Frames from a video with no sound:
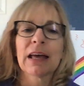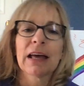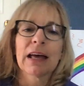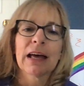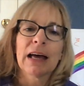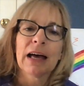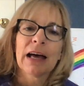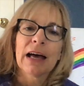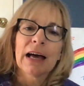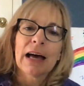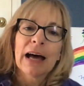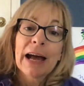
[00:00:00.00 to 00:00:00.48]

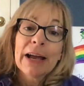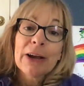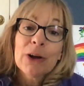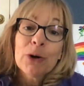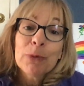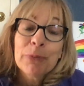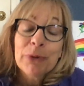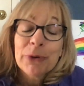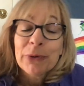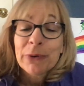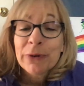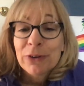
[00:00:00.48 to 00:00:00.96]
I
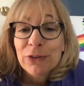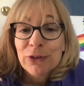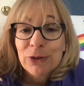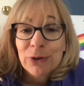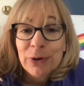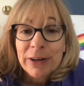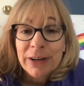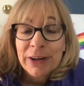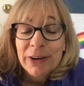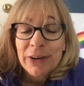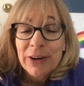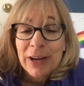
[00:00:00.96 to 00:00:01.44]
hope you
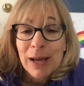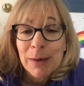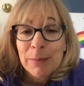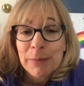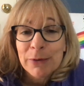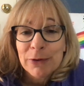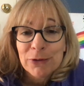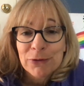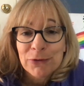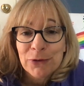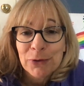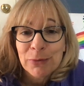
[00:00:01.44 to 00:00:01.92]
enjoyed our
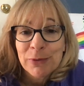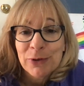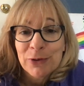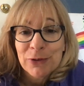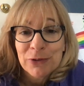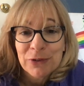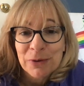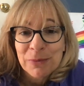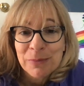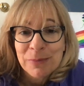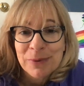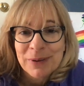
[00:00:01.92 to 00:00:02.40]
Emma's for
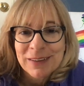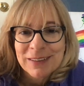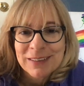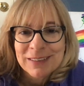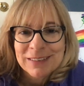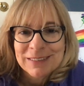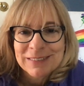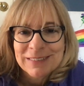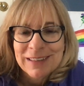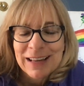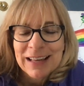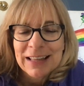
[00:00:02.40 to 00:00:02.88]
Music book.
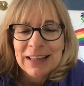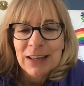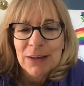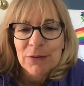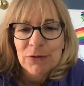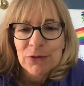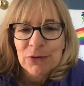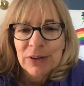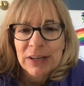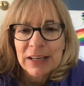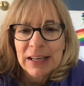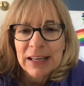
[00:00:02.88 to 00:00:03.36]
I loved
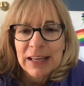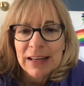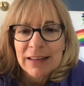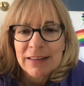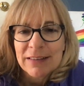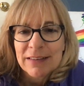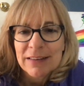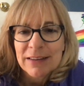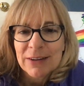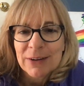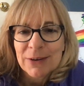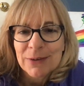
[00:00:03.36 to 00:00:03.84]
reading it
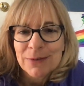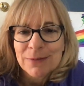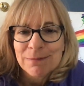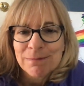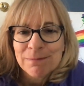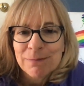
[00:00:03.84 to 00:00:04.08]
to you.